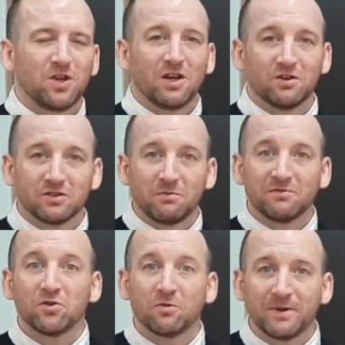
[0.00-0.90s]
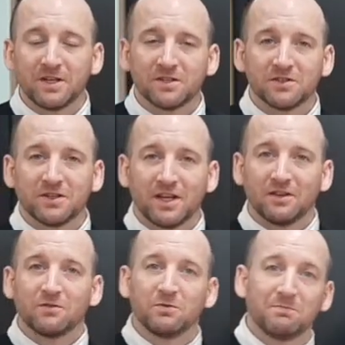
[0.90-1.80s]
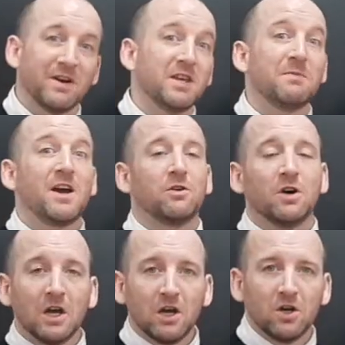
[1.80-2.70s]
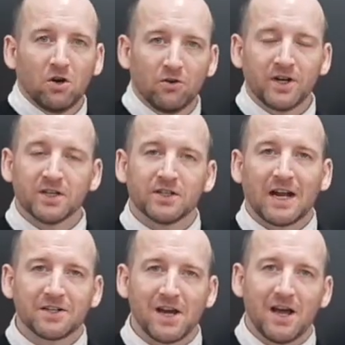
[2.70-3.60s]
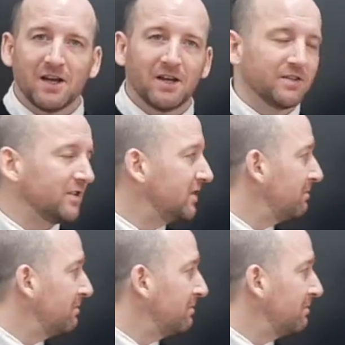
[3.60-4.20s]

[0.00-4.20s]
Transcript: hear some of your opinions, either with my email or in the Slack chat, as I said